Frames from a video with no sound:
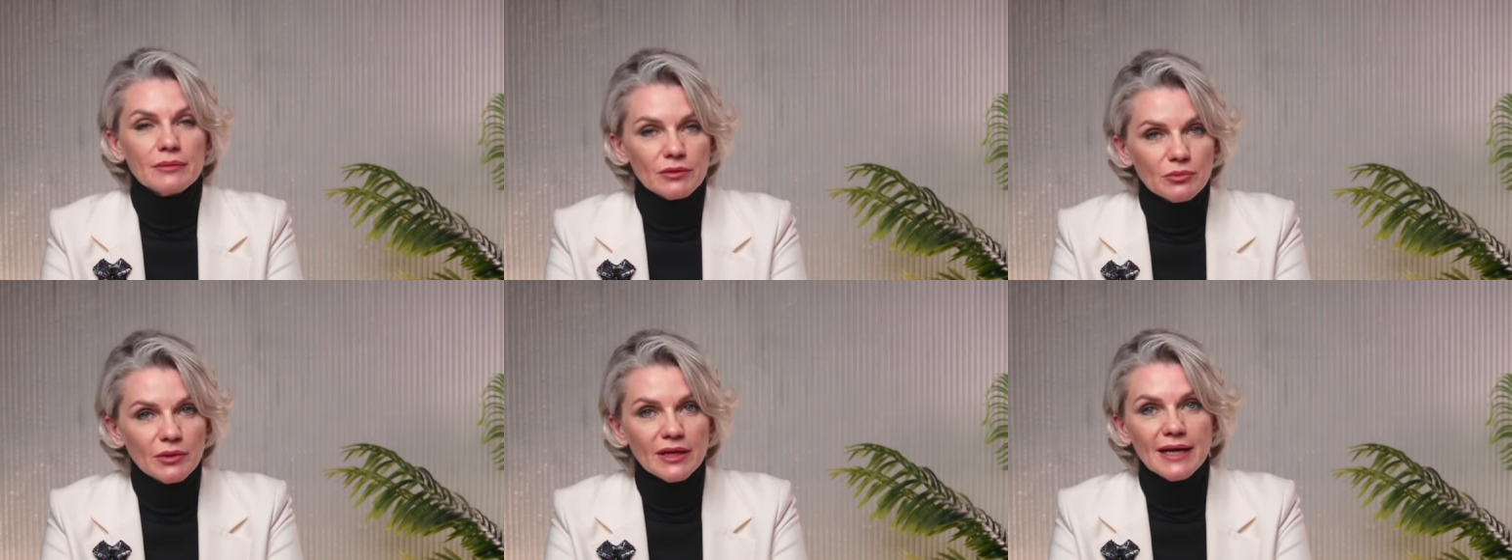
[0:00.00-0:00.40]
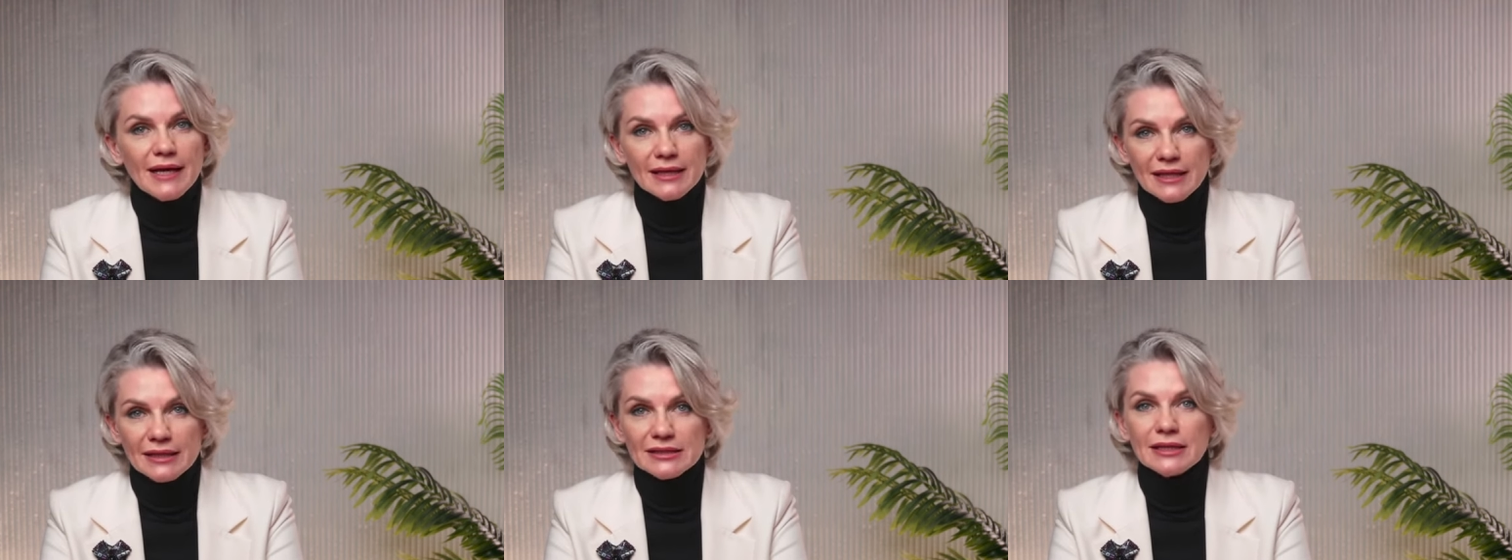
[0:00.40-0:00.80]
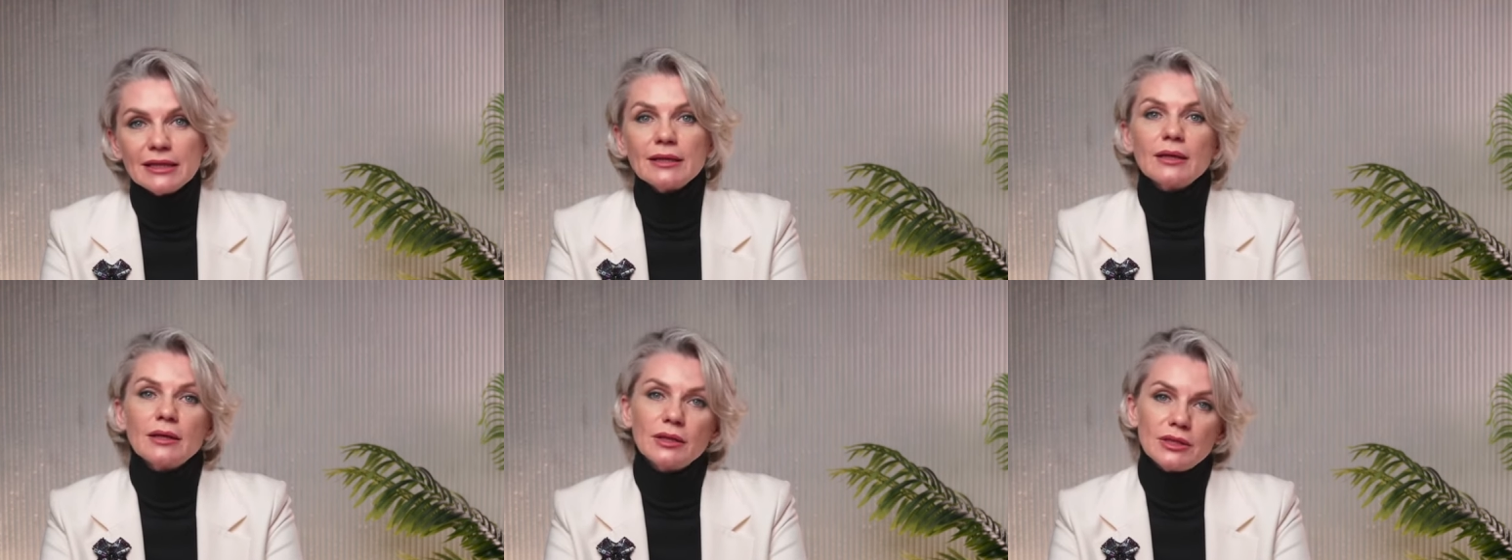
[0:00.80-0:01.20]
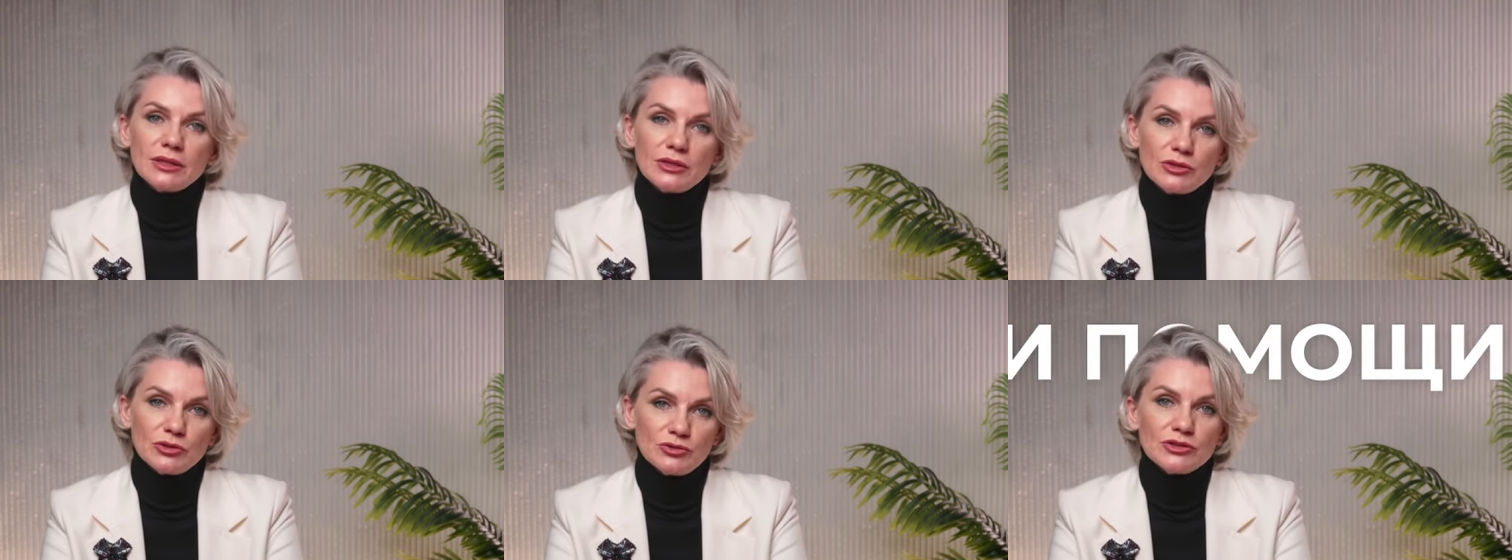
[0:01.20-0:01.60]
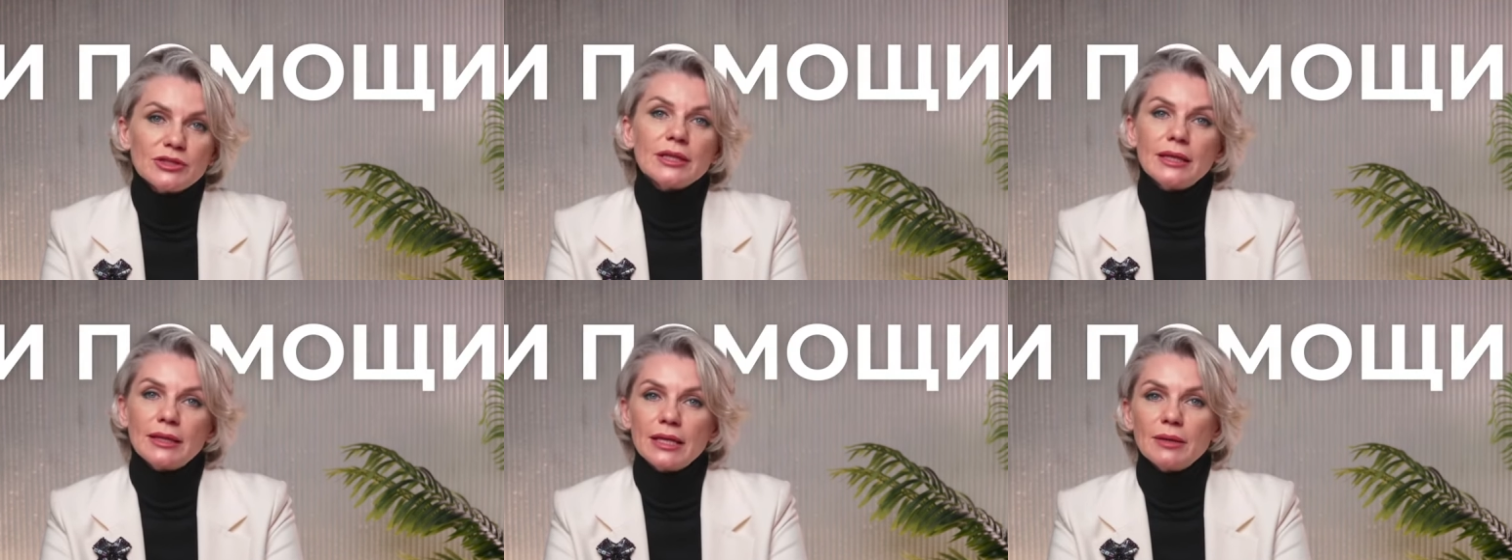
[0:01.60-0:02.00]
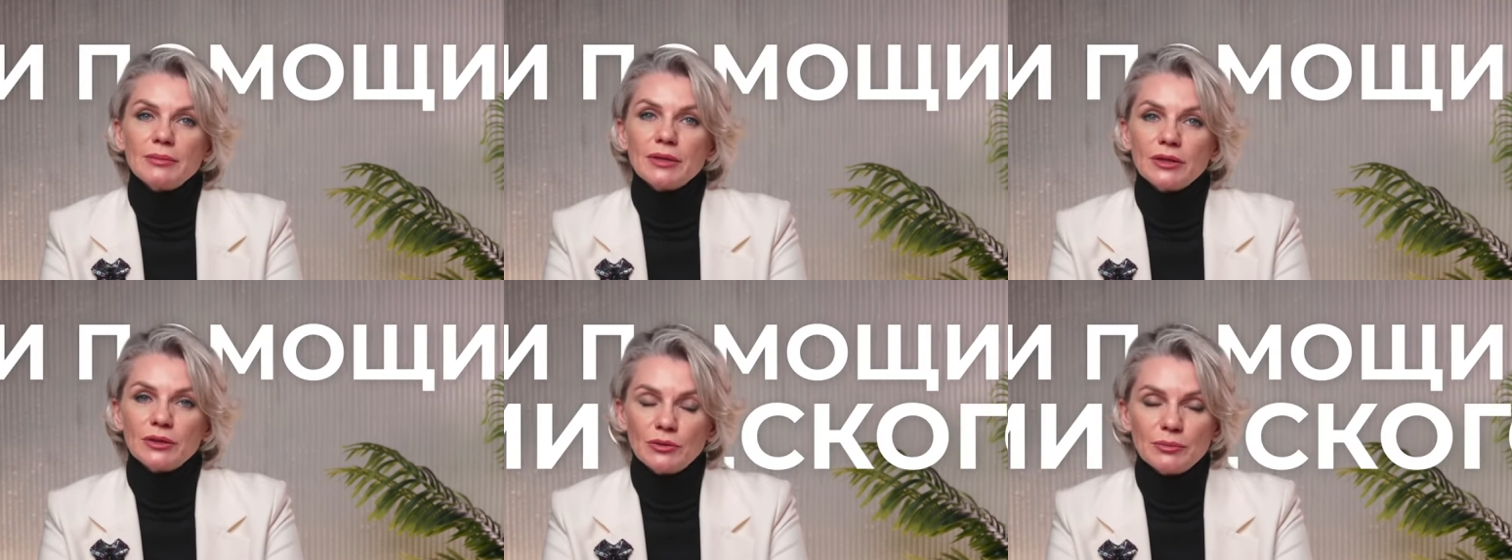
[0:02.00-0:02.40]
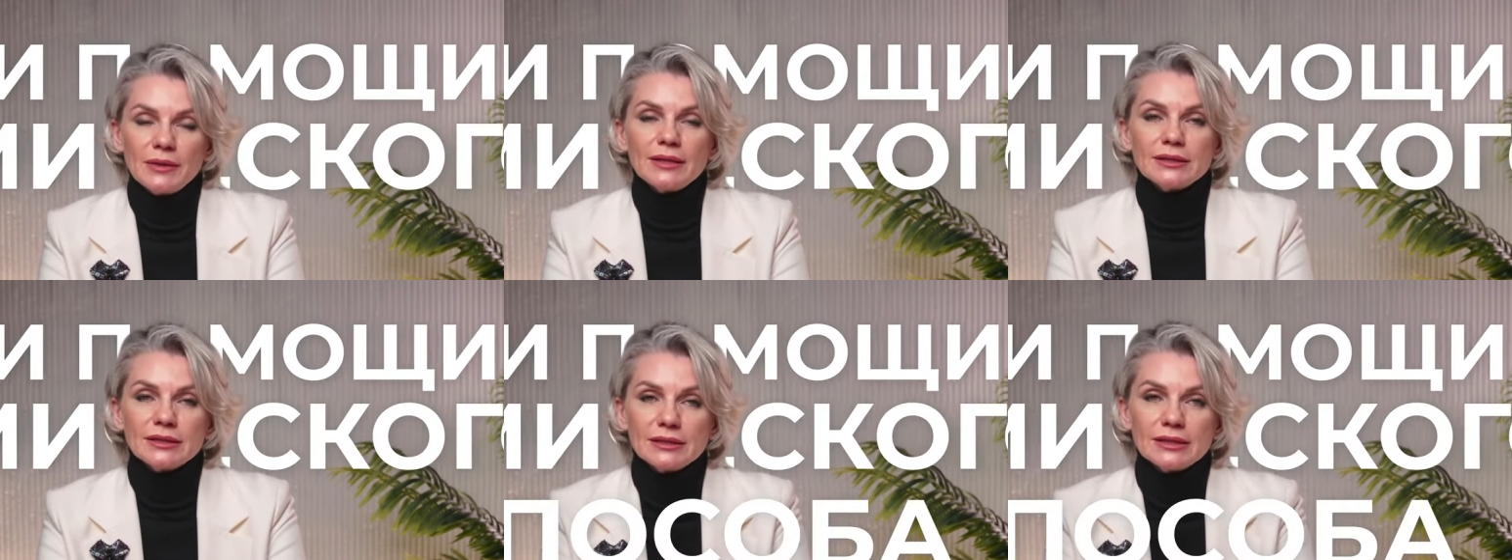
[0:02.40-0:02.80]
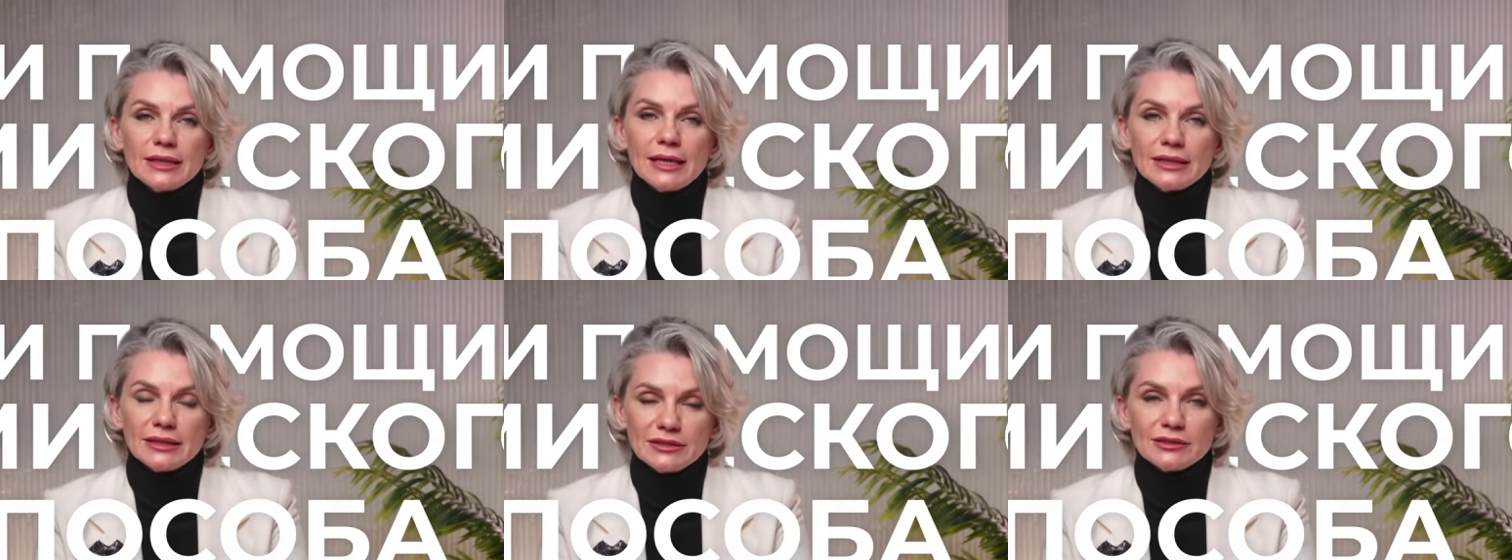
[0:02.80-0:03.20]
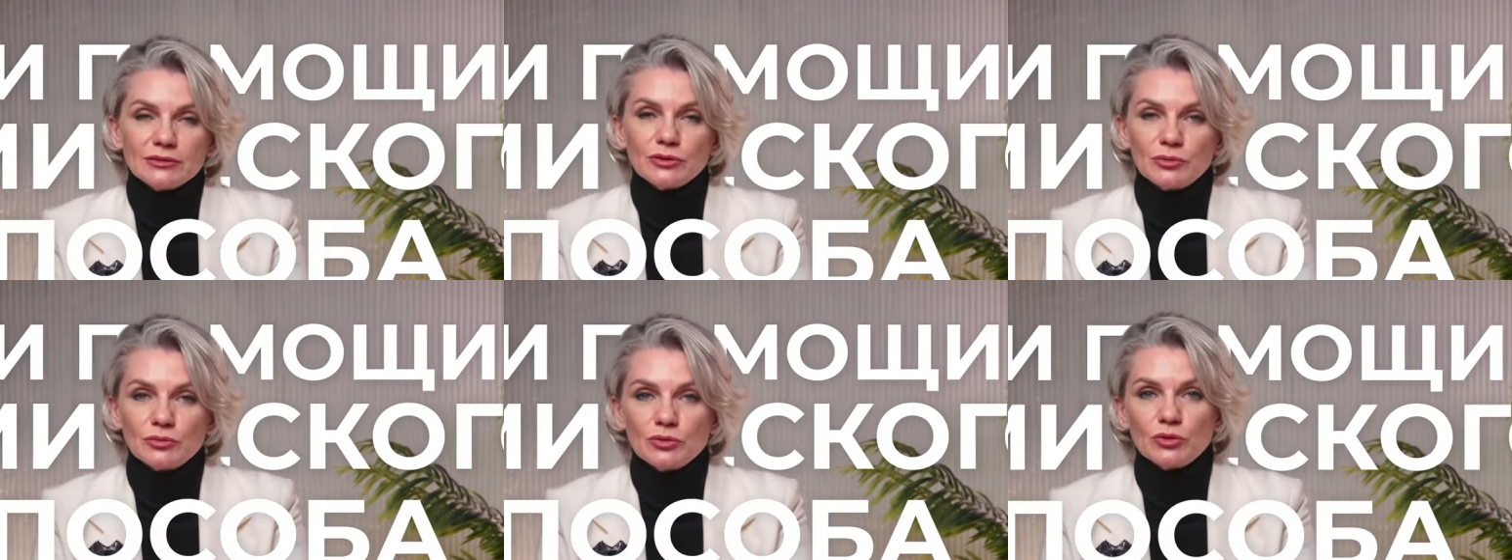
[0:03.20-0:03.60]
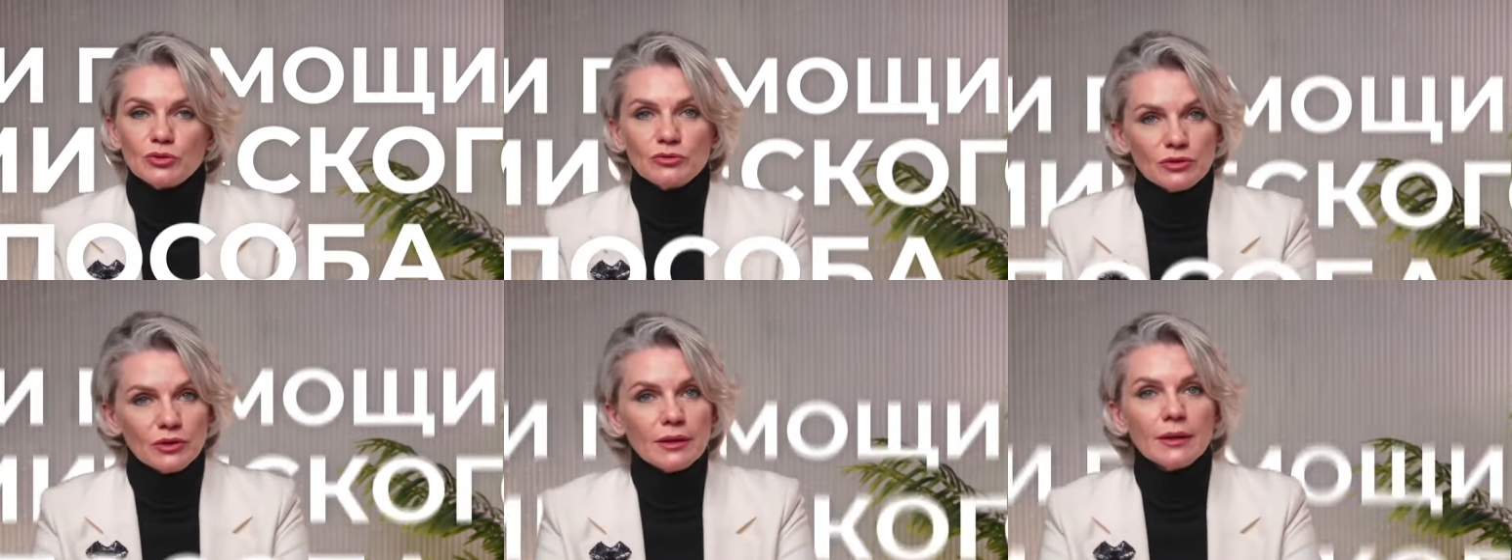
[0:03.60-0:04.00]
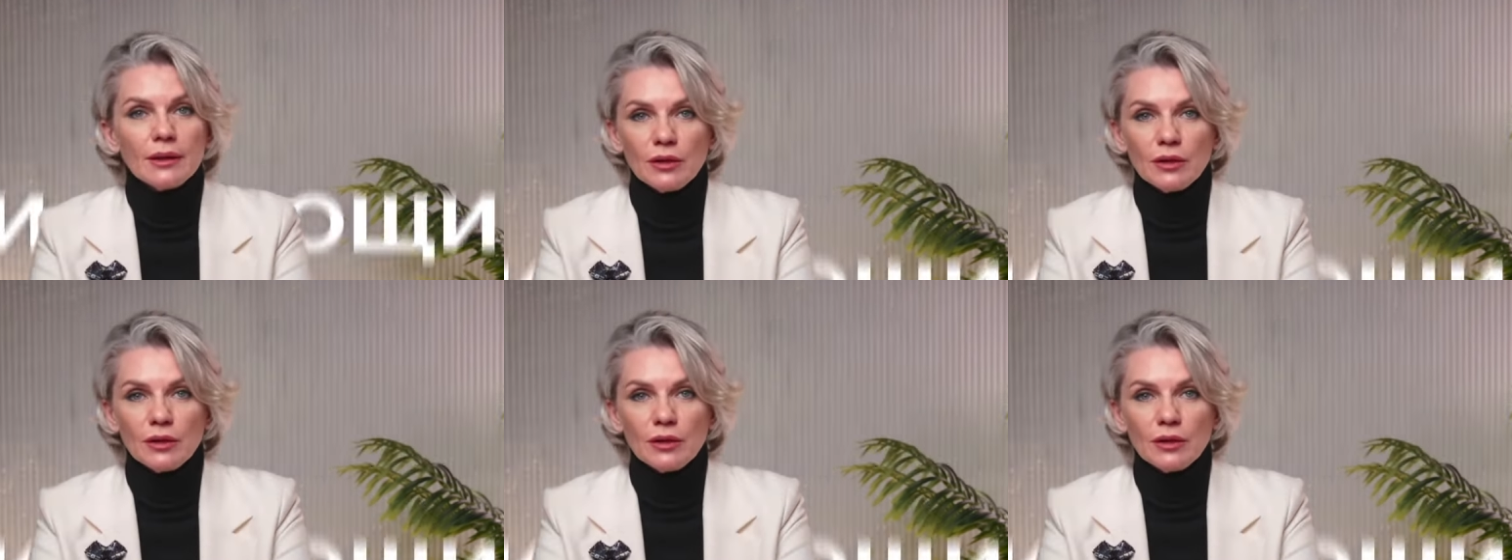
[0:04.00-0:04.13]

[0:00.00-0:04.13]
Well, like I said earlier, using a chemical method, that is a remover.